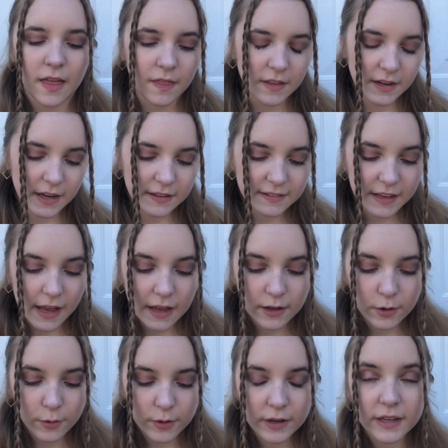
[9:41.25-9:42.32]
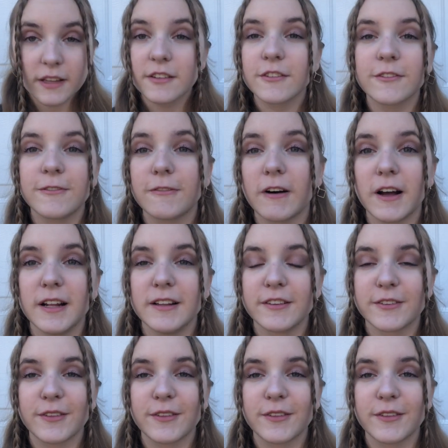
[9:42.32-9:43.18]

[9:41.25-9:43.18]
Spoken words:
The next category is fun.